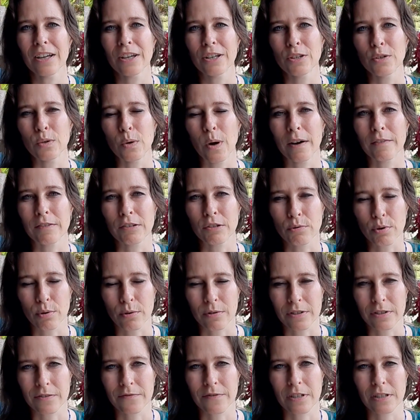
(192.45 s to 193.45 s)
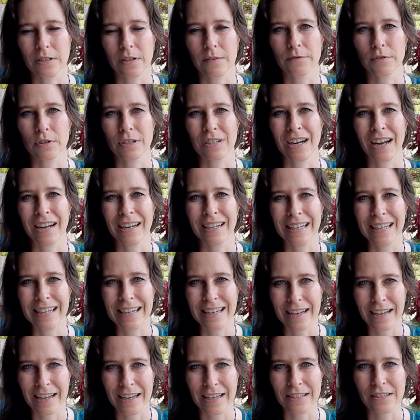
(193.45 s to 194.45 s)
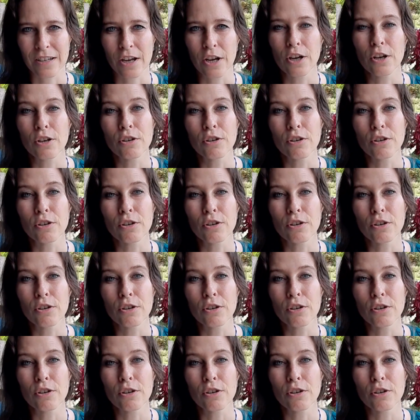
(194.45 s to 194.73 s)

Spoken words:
you have a tourist visa for 90 days.